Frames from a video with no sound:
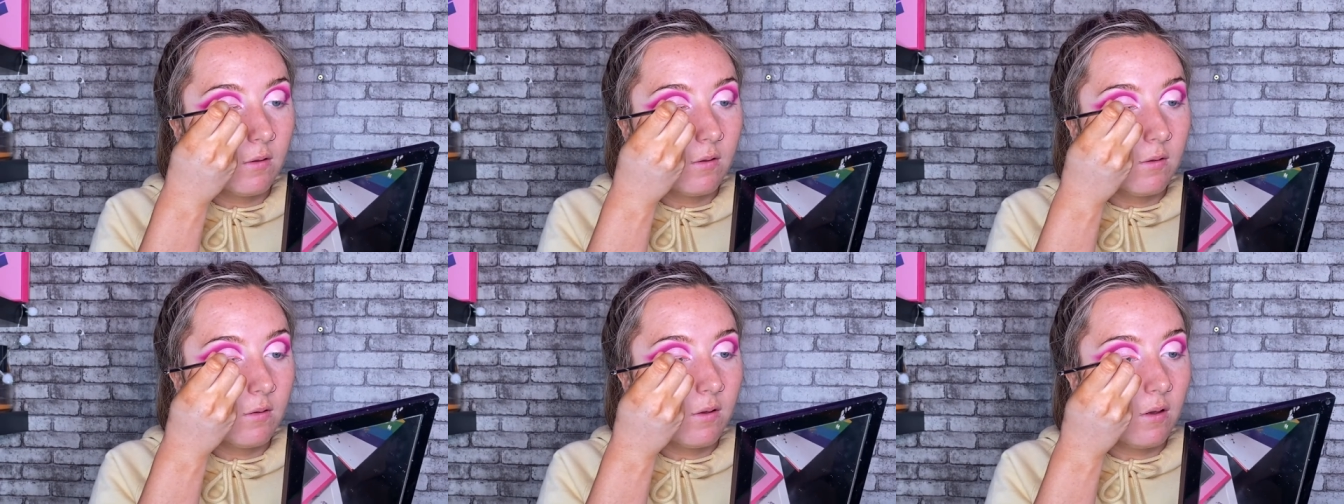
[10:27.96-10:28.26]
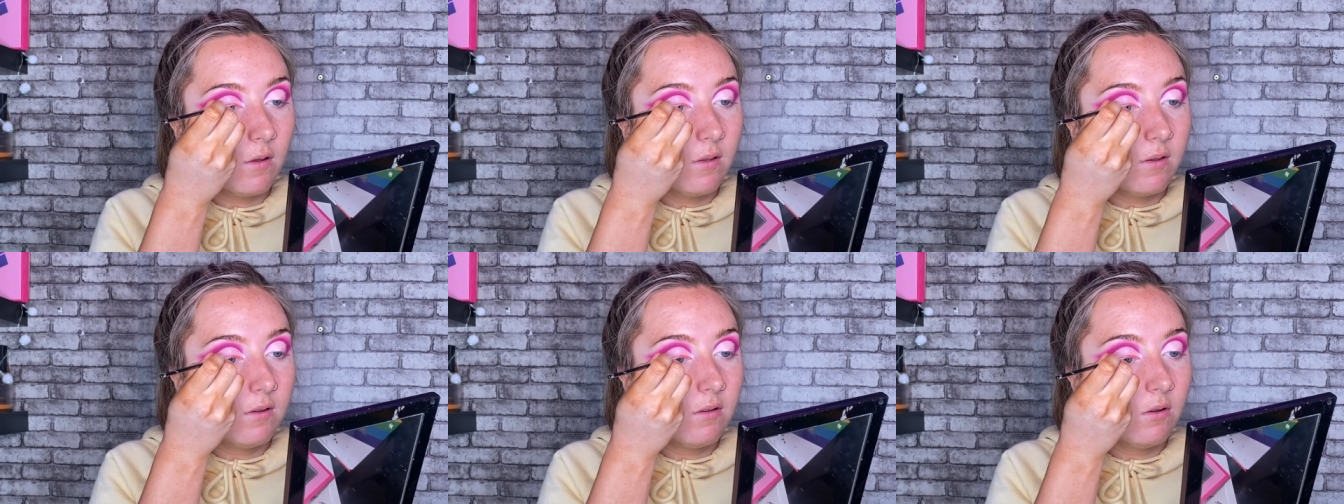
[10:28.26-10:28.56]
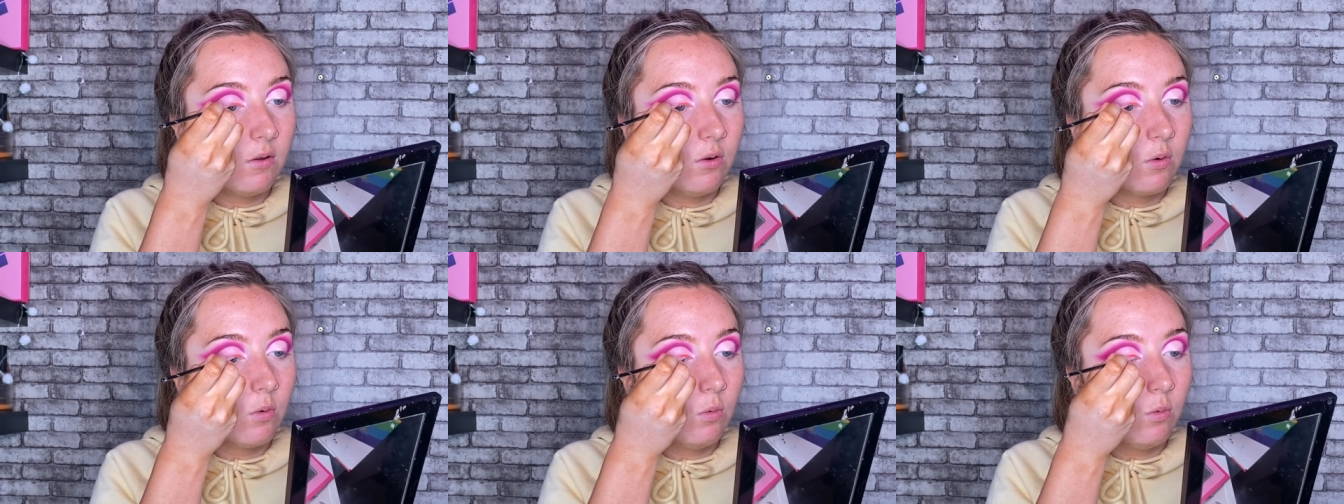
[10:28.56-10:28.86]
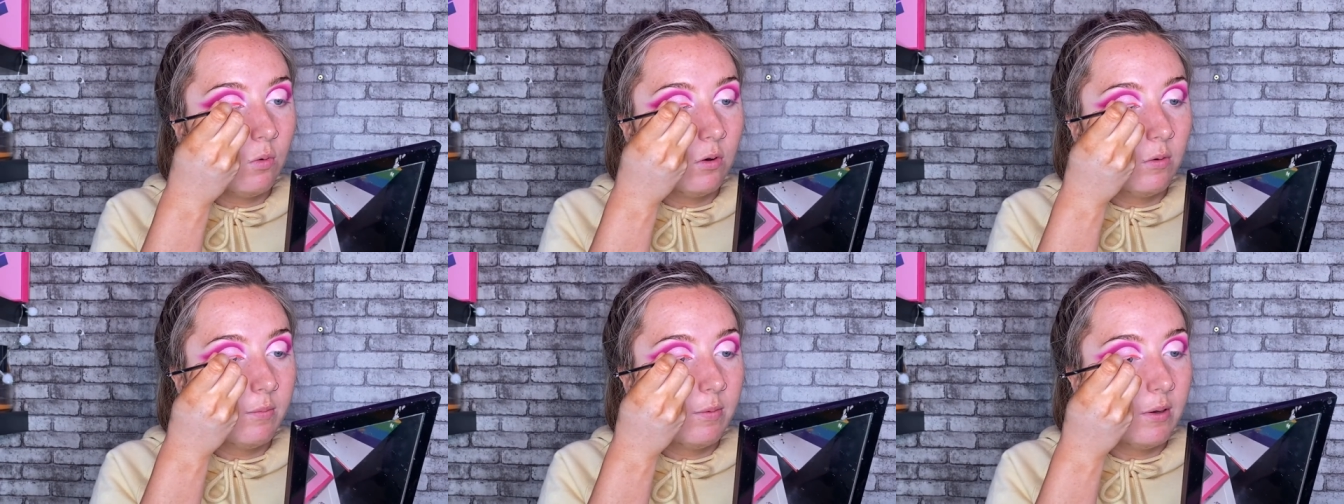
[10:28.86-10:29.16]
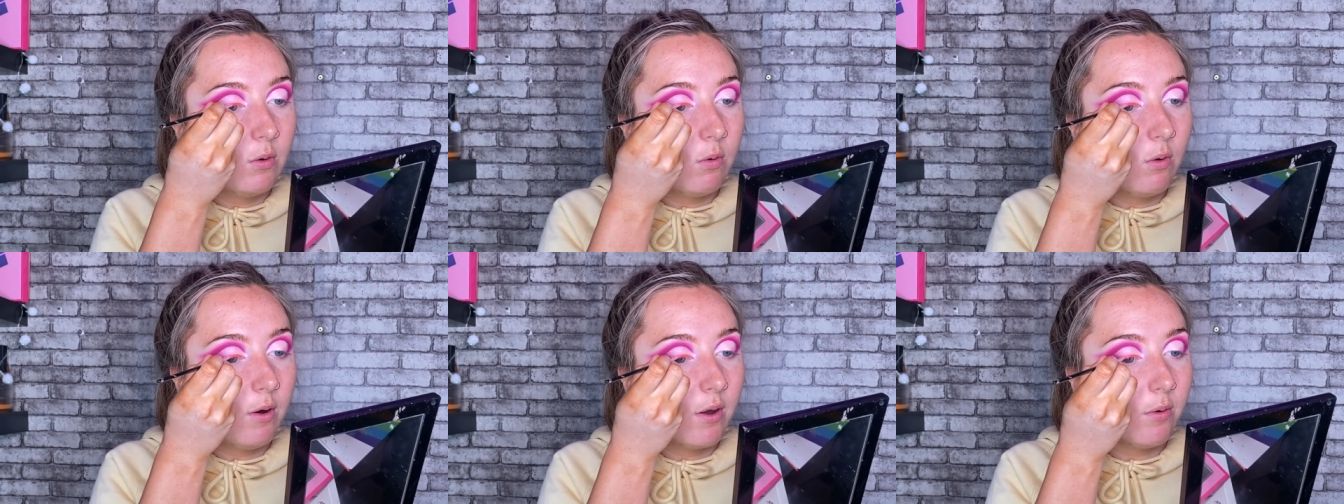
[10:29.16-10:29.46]
So this look would be
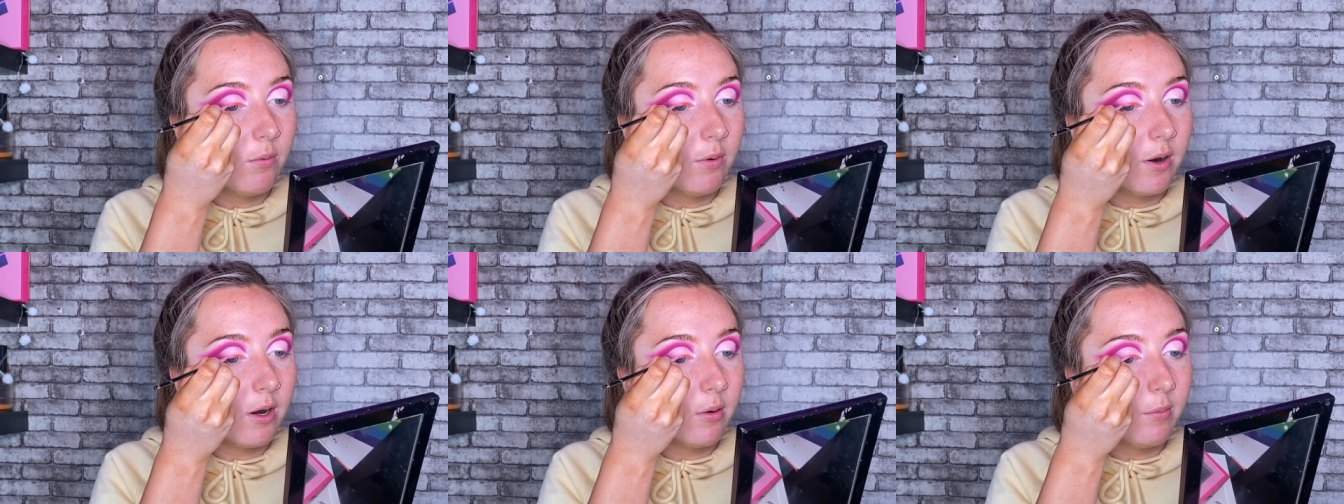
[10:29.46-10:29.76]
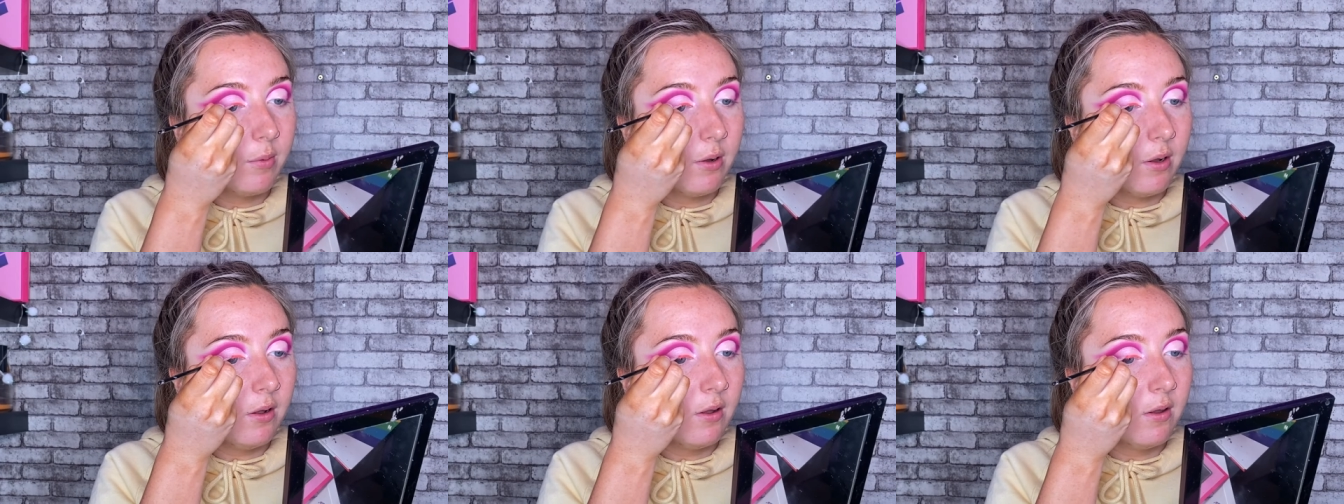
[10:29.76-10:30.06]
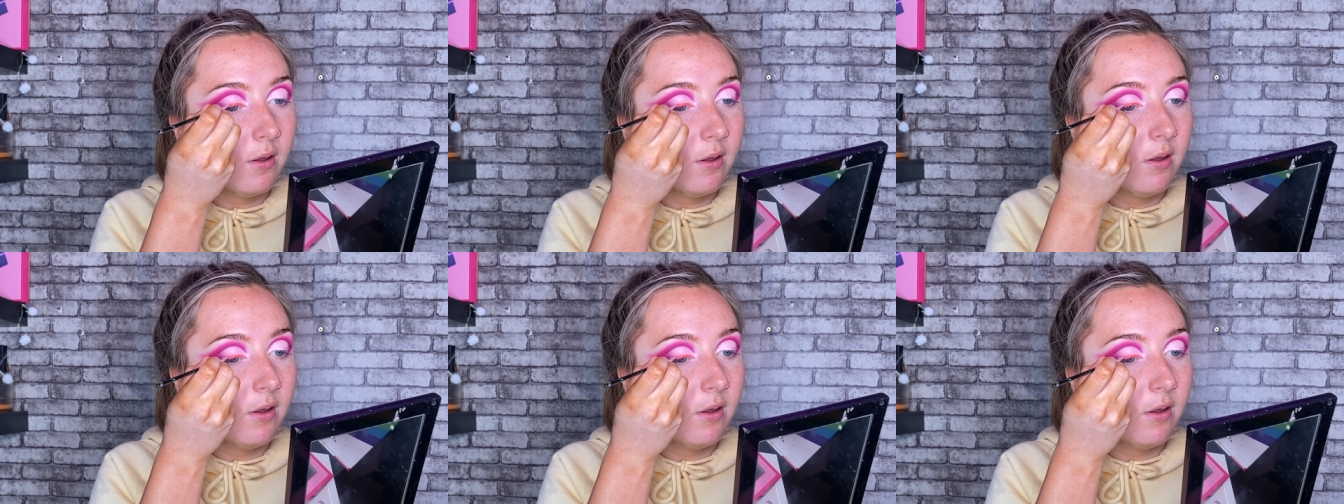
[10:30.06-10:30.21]
quite wearable